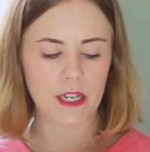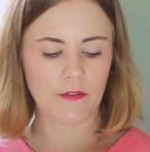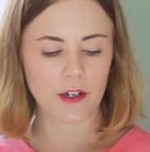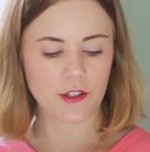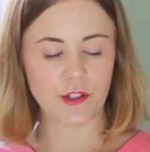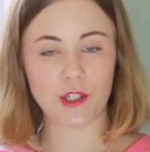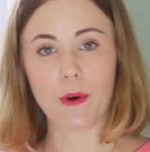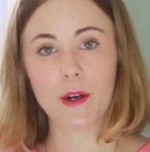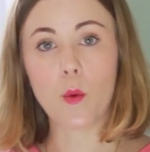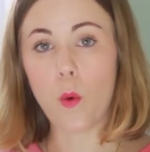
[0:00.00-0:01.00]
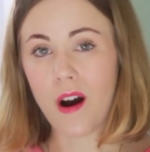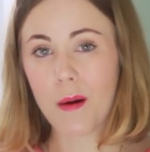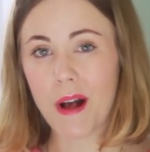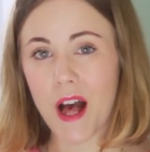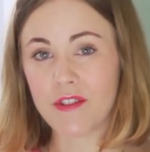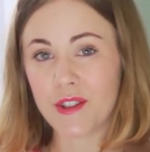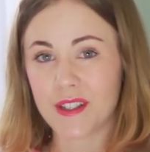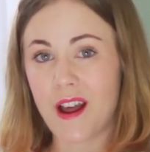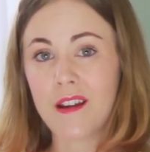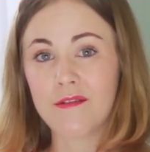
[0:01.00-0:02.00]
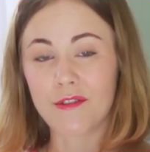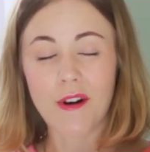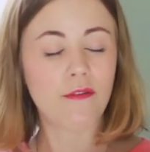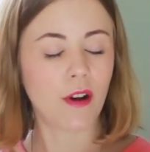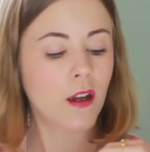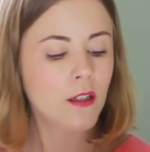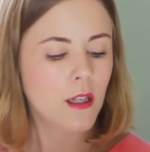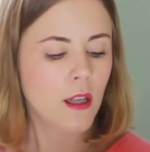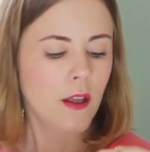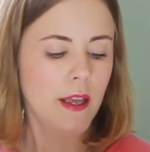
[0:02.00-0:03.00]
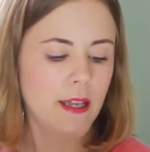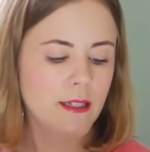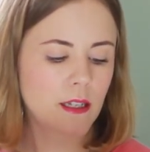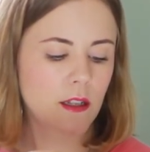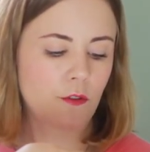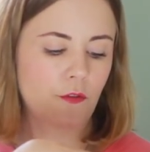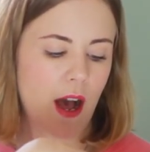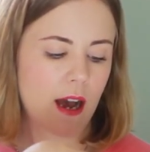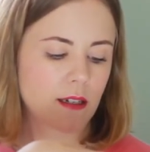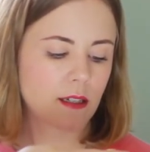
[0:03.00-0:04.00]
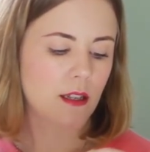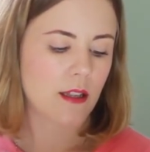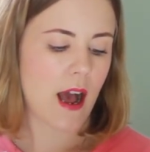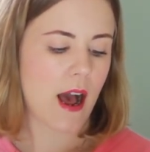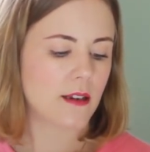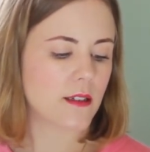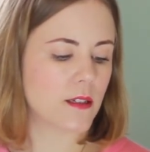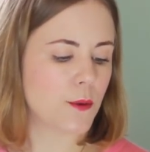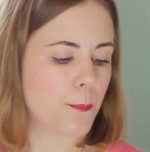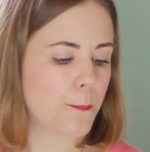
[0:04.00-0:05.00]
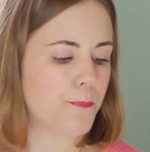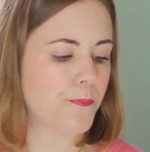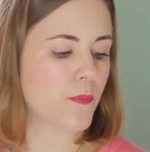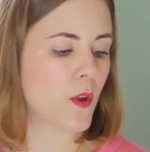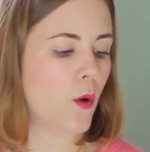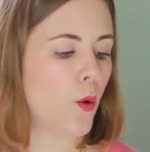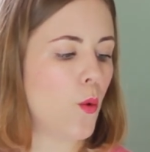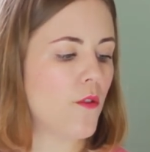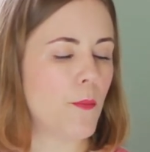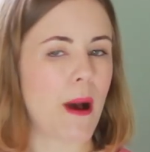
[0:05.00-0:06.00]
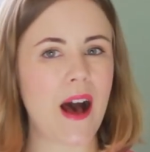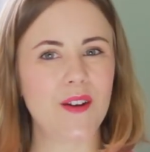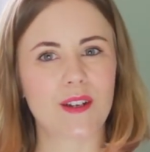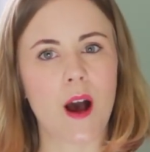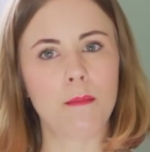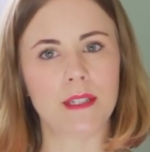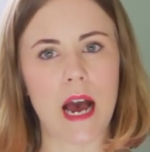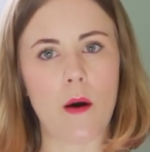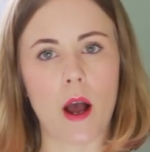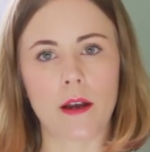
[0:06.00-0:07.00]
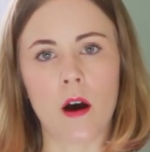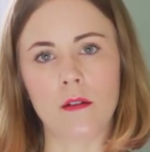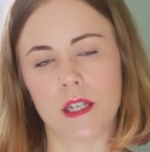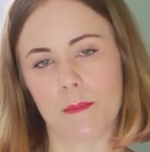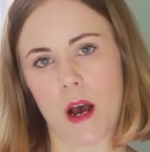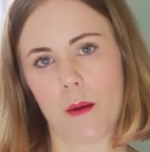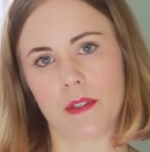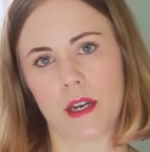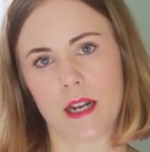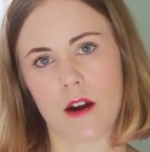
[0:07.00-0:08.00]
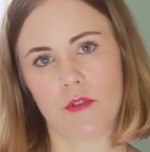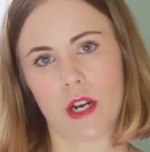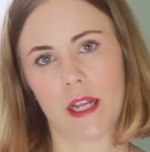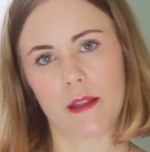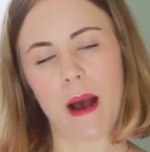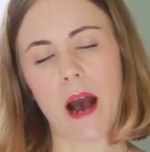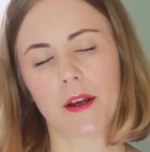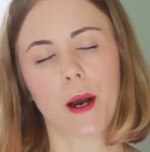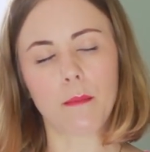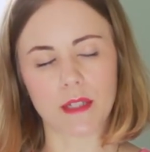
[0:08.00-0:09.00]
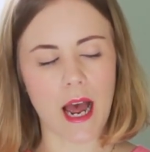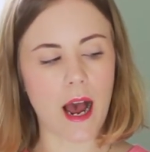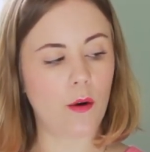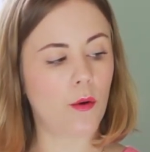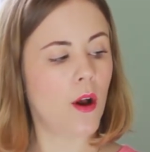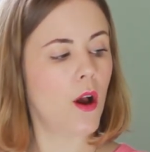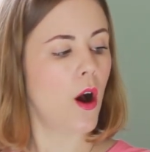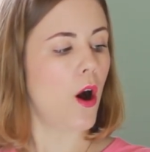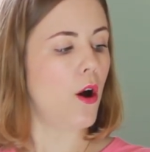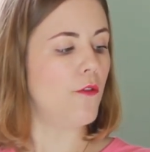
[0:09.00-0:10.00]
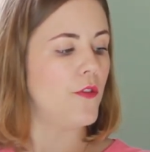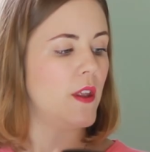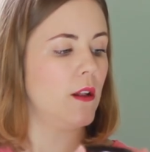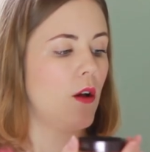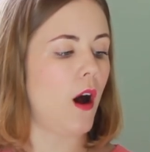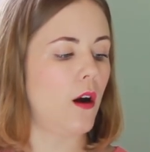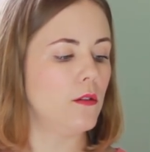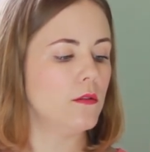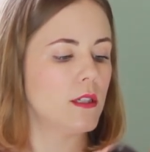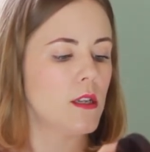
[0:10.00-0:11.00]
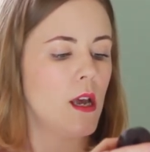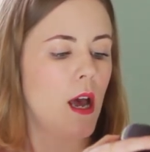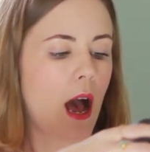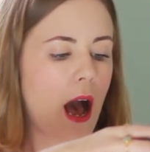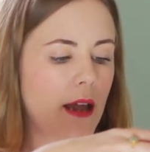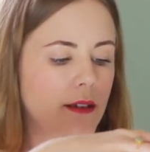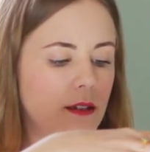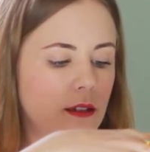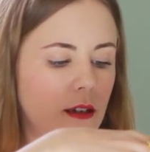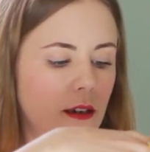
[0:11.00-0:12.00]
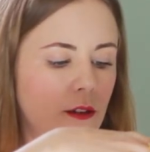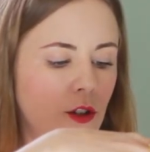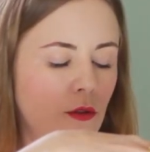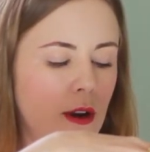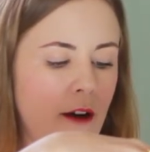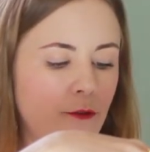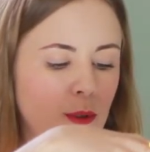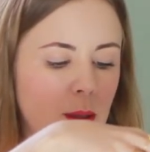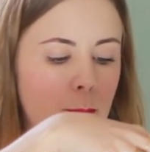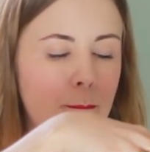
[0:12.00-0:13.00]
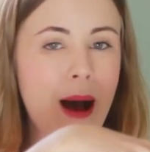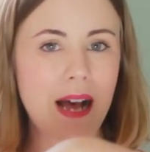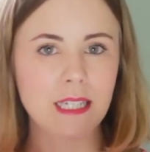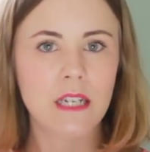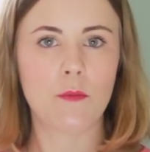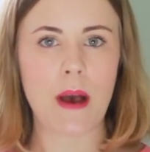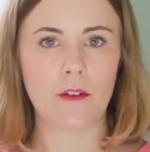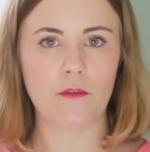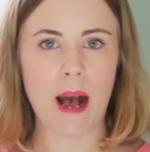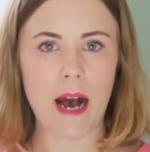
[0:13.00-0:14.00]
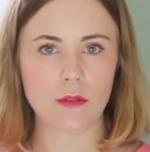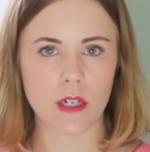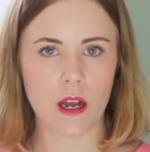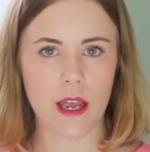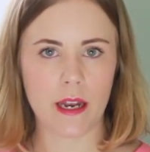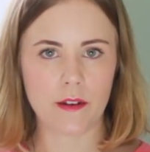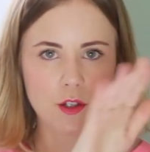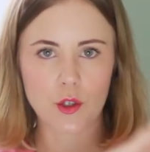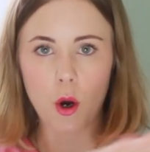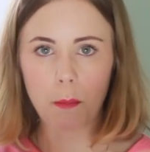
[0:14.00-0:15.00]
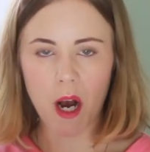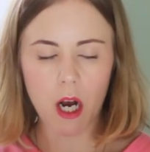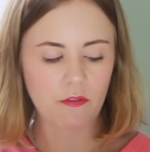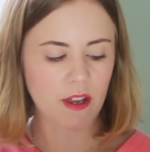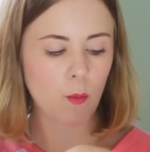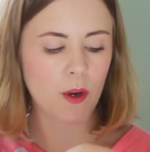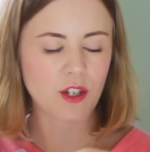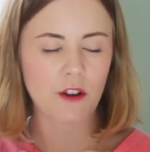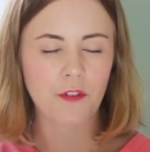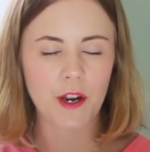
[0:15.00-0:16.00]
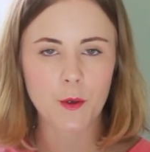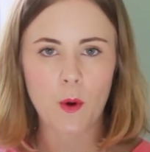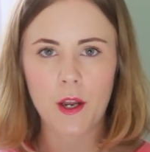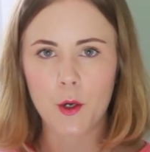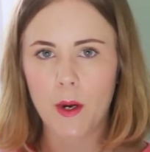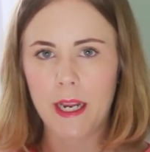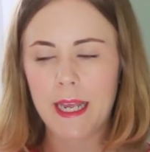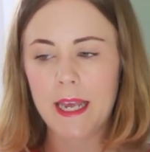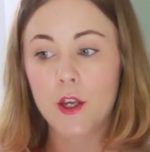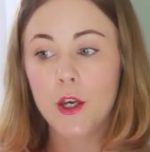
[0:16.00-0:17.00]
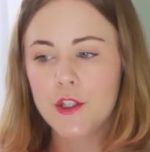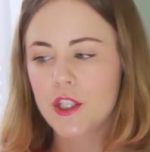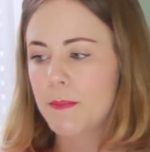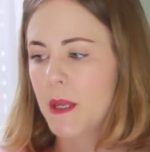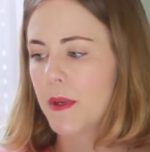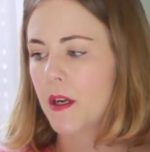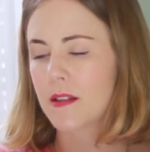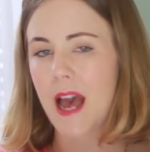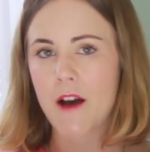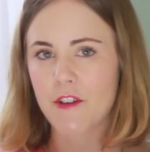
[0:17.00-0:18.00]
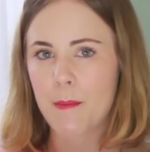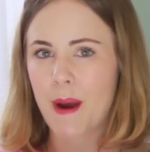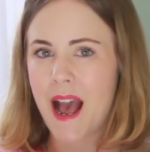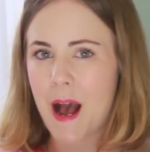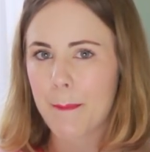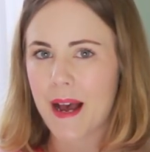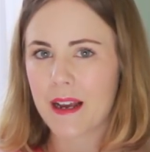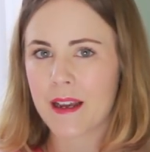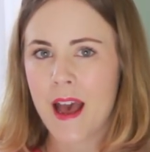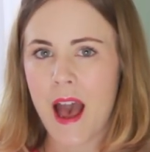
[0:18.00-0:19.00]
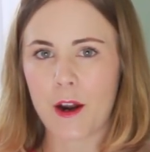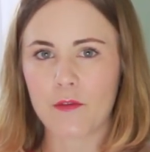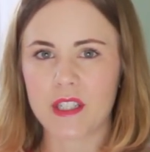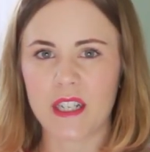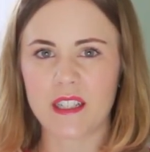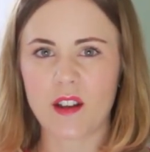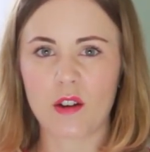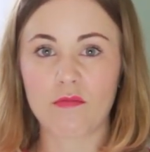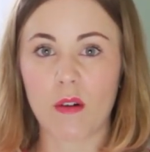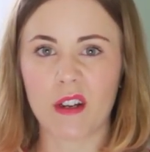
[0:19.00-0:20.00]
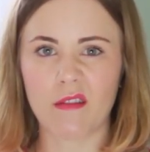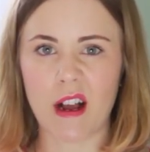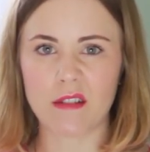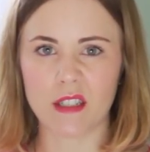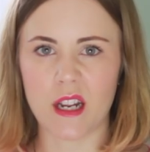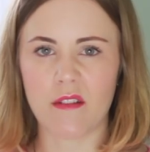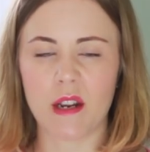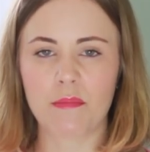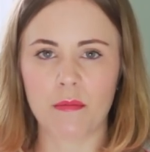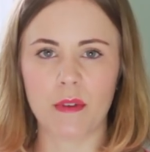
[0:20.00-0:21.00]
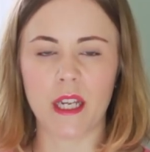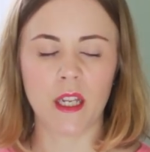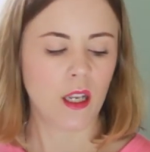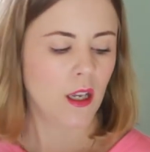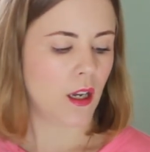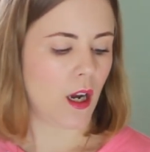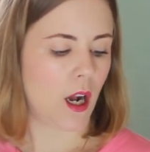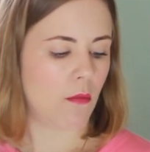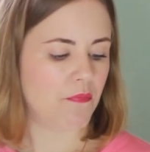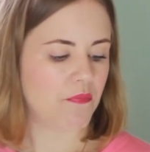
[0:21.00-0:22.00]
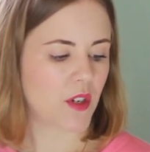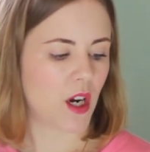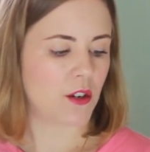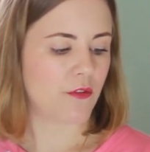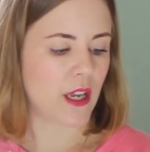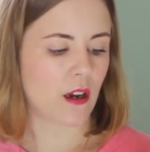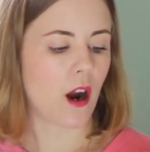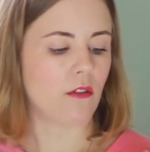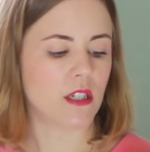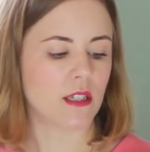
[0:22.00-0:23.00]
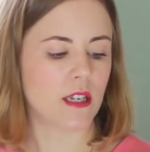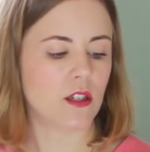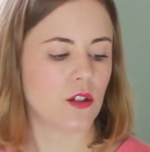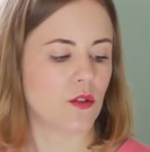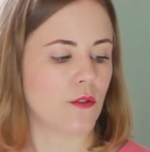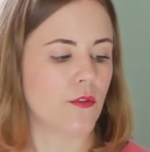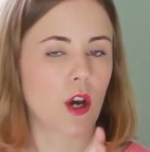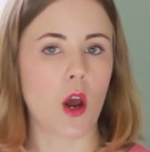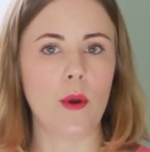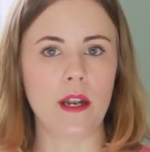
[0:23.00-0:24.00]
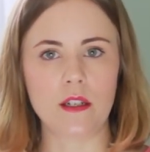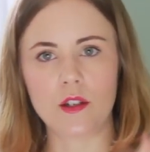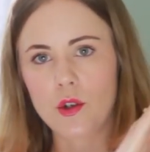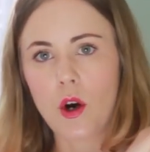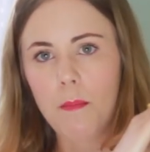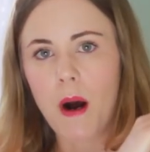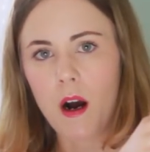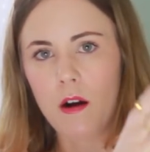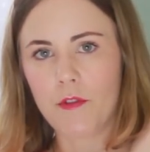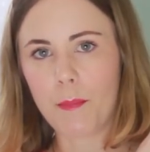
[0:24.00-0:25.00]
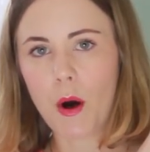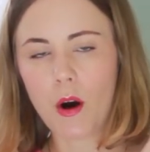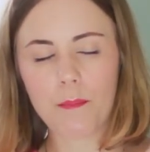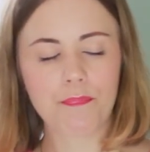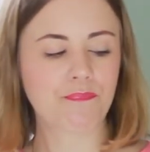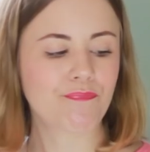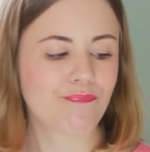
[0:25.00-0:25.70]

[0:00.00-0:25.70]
believe I just used the word qualm, I haven't used that in forever, is the fact that all of the powder comes out, I can't tip it upside down really, the powder comes out of the little holes and you're left with a massive amount of powder in the top part of it, which I find quite annoying. It could just be because I have it in my handbag, and obviously it's kind of rolling around in there, and it probably um, kind of encourages it to sort of go into the top part of the pot.